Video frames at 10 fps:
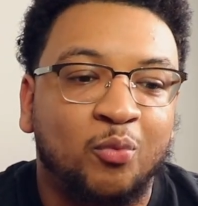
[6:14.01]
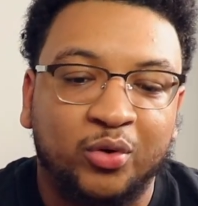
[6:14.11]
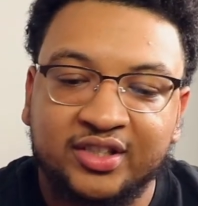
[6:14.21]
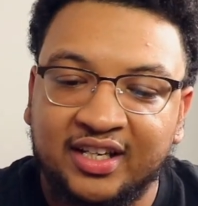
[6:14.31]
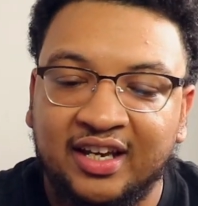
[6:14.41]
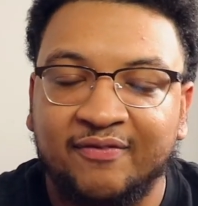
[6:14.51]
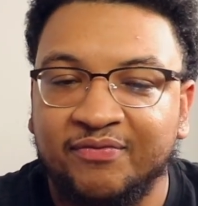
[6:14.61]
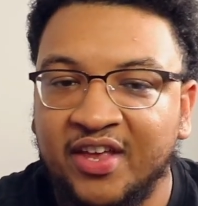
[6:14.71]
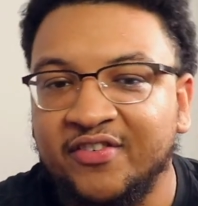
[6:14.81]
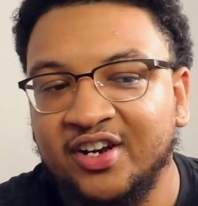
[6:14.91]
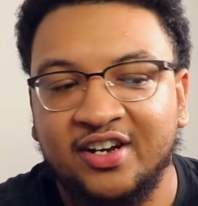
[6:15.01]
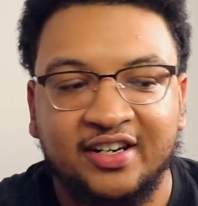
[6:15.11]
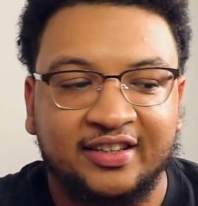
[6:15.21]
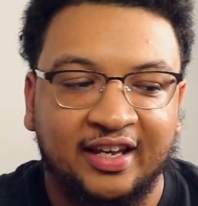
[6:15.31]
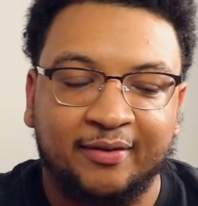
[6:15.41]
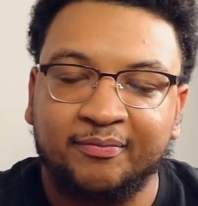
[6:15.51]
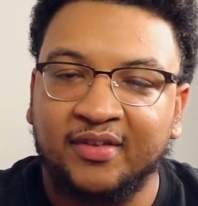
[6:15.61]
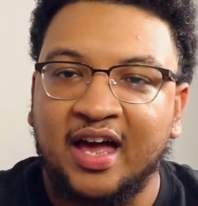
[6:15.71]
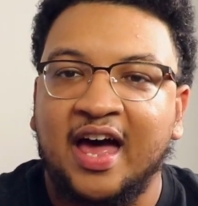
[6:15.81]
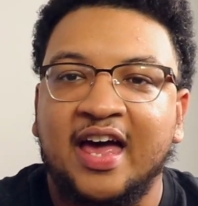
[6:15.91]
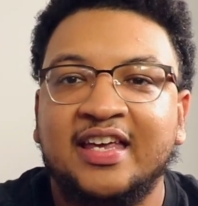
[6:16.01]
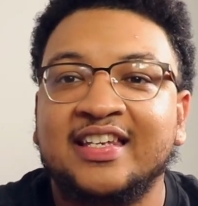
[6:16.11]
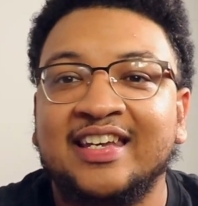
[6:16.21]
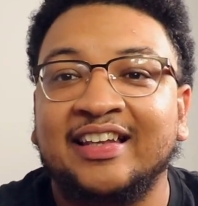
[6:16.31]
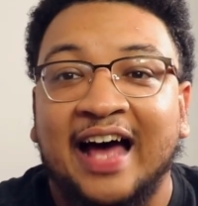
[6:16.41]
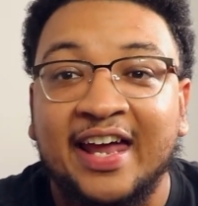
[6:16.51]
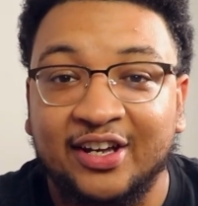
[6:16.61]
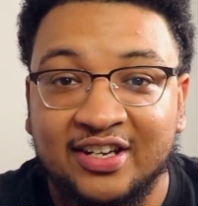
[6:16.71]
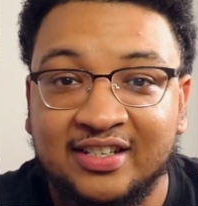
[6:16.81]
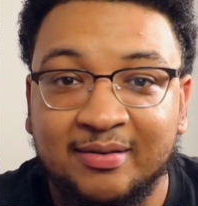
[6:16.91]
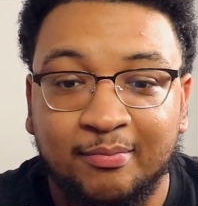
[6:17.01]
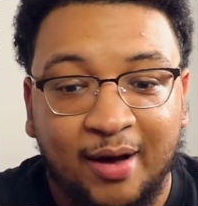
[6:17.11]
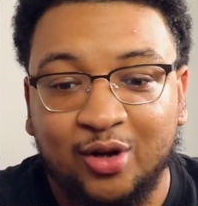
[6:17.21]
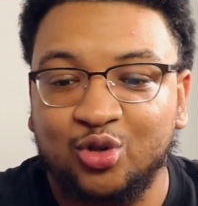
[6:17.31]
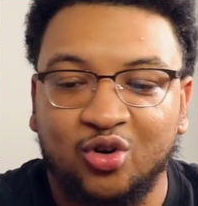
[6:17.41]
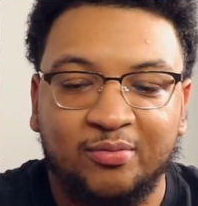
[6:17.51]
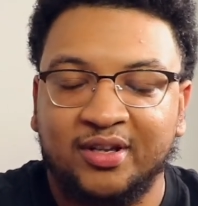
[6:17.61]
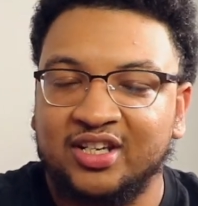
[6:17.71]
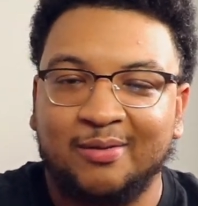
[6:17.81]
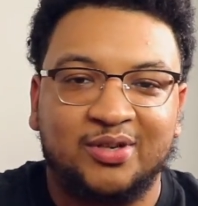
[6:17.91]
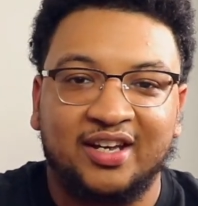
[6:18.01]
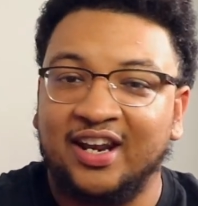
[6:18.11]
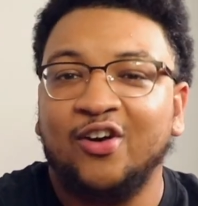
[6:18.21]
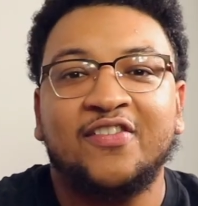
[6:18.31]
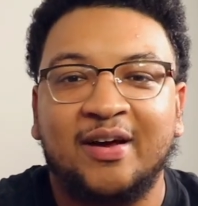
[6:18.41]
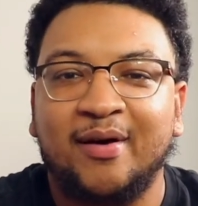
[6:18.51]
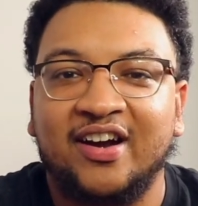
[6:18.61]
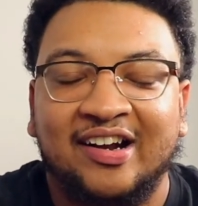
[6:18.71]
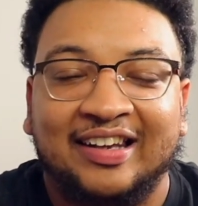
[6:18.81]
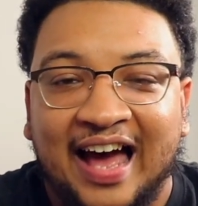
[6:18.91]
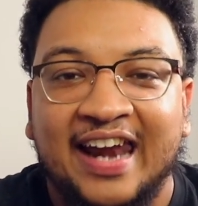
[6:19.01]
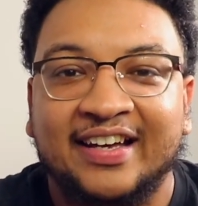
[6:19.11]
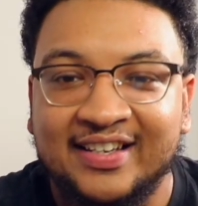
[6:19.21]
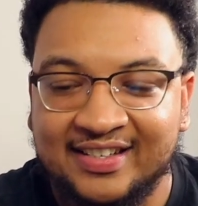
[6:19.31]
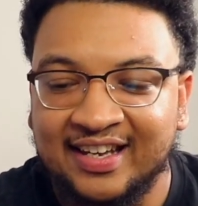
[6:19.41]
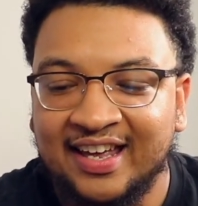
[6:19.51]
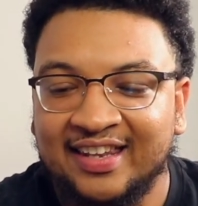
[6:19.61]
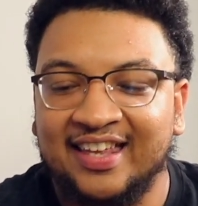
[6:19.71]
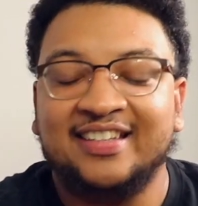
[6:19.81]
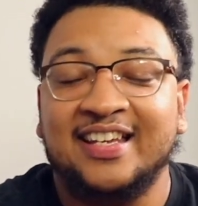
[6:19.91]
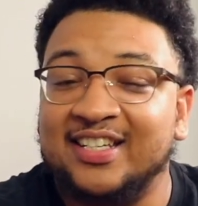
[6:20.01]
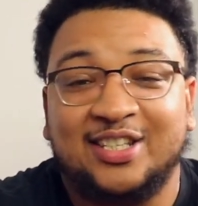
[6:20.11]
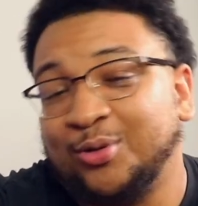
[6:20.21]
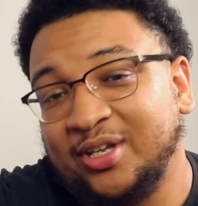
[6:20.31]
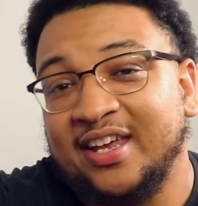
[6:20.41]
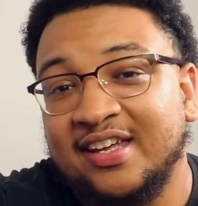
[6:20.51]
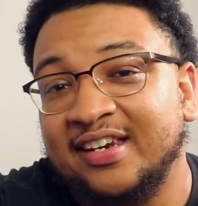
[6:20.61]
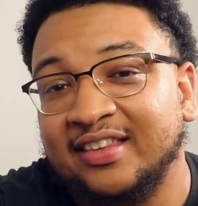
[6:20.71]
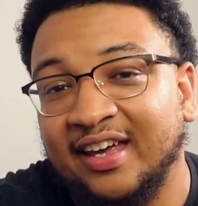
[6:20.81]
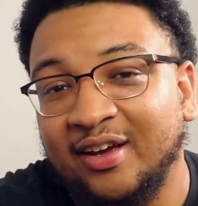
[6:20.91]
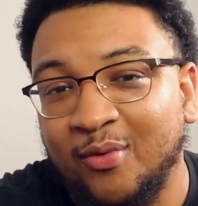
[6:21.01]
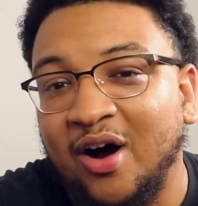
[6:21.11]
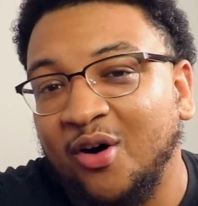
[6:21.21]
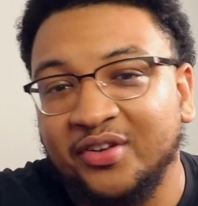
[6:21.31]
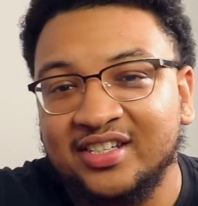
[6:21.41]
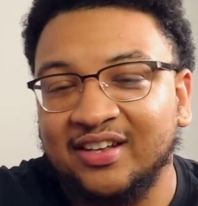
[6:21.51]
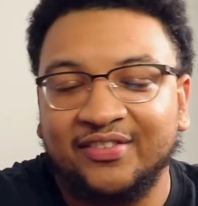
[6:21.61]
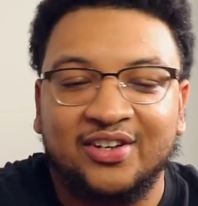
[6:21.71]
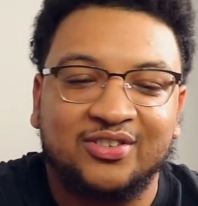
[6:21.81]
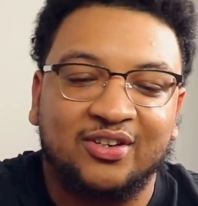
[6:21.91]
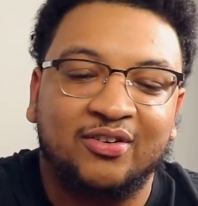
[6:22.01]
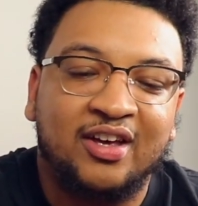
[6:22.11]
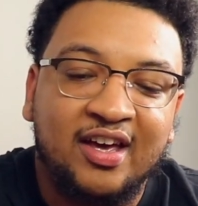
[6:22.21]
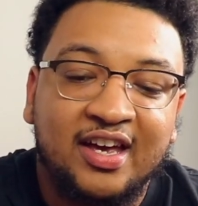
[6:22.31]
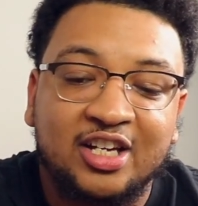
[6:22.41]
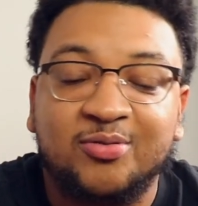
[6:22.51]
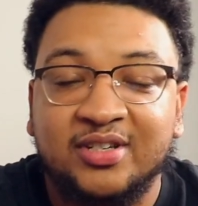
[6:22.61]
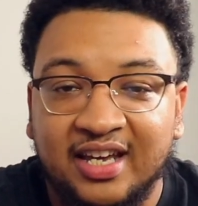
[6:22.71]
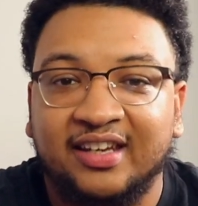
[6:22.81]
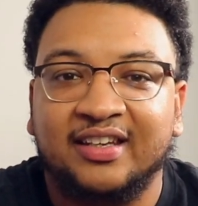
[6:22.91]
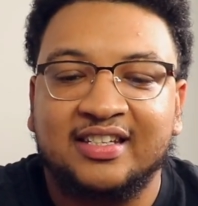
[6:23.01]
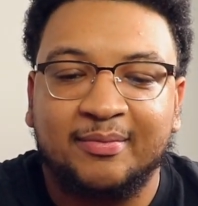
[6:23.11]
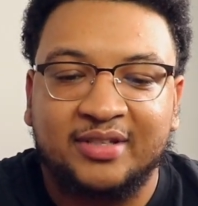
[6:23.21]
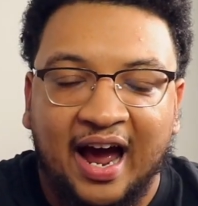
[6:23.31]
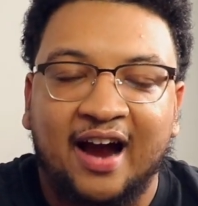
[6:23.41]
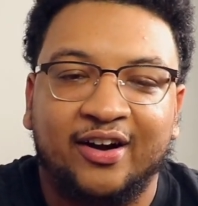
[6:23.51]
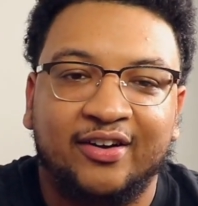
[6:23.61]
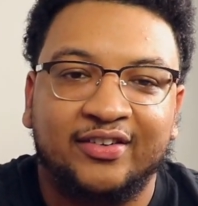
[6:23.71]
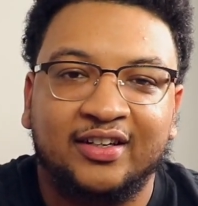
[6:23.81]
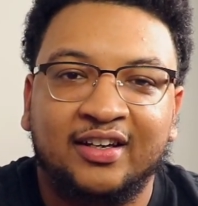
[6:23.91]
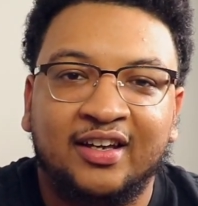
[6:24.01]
once again, never hear anything. He doesn't even lie to us. Michael Jordan, Mitch Kupchak, they don't even come out there and lie to us. They just don't say anything while all this stuff goes on. It's ridiculous, and I'm tired of it.